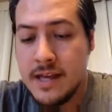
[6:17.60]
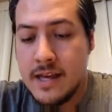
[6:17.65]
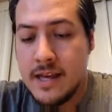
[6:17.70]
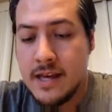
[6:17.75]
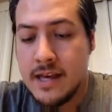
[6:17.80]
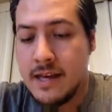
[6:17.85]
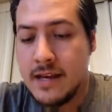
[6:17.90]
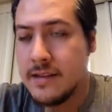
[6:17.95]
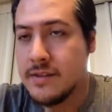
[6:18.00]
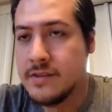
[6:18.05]

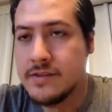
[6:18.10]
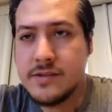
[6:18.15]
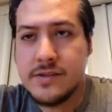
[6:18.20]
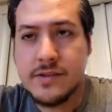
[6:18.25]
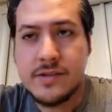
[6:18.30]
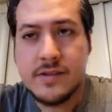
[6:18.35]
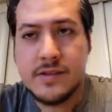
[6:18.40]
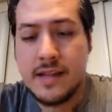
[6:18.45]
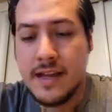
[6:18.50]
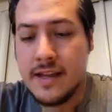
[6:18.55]
There's
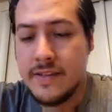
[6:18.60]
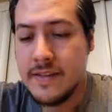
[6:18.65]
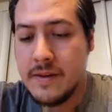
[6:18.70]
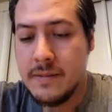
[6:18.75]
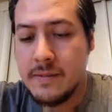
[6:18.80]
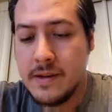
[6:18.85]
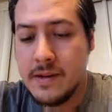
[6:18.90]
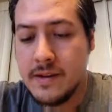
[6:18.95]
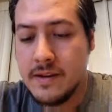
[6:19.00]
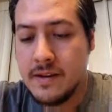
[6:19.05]
just not that
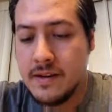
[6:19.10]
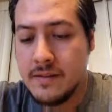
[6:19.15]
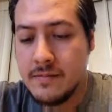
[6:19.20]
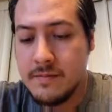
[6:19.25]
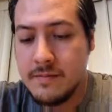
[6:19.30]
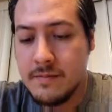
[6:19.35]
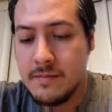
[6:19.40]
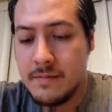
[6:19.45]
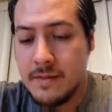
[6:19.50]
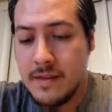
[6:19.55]
many.
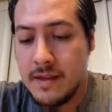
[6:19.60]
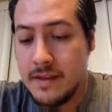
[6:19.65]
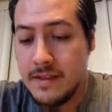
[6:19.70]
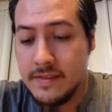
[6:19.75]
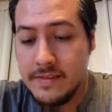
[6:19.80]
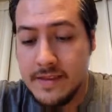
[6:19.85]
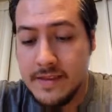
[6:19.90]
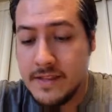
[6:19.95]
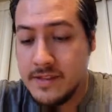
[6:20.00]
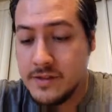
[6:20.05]

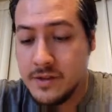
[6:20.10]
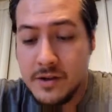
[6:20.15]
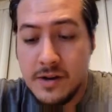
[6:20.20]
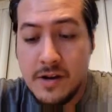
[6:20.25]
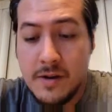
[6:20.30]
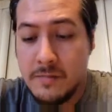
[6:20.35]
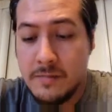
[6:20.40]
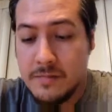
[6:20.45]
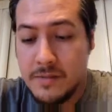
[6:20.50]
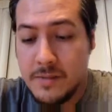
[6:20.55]
They took
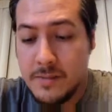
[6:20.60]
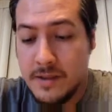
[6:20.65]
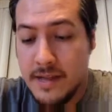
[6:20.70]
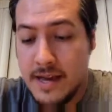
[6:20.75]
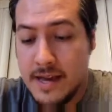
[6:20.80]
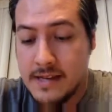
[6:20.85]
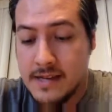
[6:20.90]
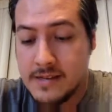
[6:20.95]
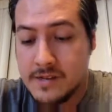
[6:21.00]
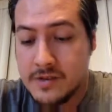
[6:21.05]
up the
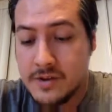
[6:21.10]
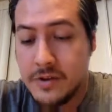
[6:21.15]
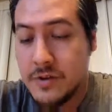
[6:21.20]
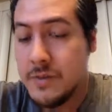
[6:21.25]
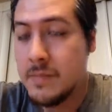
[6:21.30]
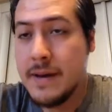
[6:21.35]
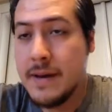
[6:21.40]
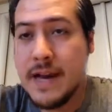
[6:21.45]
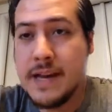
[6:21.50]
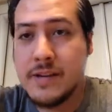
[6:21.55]
last
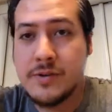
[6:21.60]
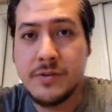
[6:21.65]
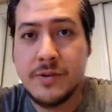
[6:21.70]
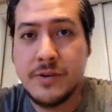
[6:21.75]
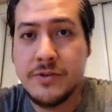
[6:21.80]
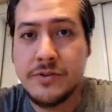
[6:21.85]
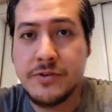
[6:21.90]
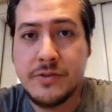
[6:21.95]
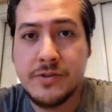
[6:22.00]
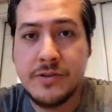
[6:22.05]
good pass
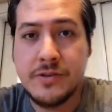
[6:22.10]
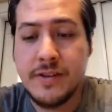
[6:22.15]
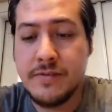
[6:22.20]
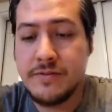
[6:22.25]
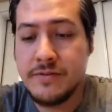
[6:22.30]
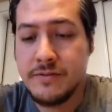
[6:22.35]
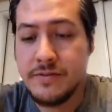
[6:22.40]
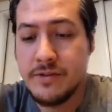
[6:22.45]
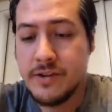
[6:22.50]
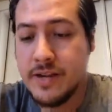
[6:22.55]
rushers
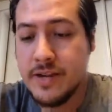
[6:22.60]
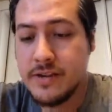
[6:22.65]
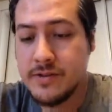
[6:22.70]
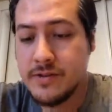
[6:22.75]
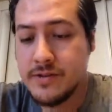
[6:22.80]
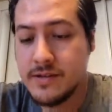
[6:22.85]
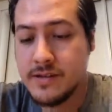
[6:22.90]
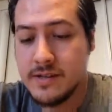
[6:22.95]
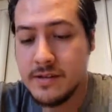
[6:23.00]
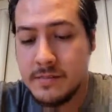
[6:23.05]
left in free
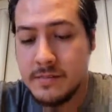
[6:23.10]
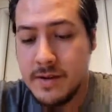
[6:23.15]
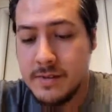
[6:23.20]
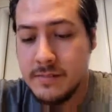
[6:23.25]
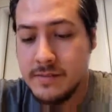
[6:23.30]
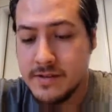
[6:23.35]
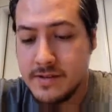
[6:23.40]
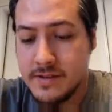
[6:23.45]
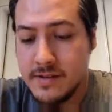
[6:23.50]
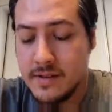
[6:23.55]
agency, in my
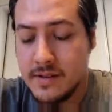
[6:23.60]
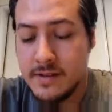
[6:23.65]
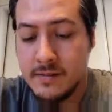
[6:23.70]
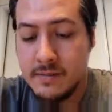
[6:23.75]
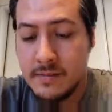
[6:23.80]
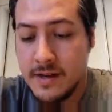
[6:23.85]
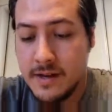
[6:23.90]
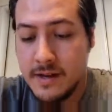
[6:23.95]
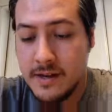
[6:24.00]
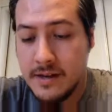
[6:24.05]

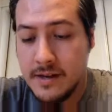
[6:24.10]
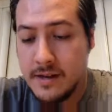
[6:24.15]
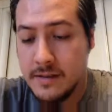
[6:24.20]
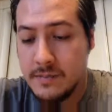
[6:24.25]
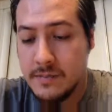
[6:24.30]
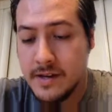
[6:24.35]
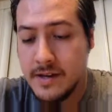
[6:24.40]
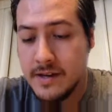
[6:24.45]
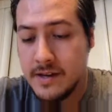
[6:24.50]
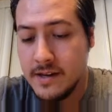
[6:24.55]

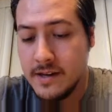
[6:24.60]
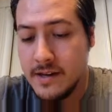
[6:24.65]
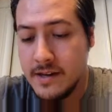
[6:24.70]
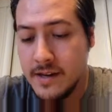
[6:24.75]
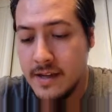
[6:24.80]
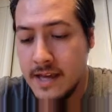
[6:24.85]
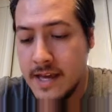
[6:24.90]
opinion.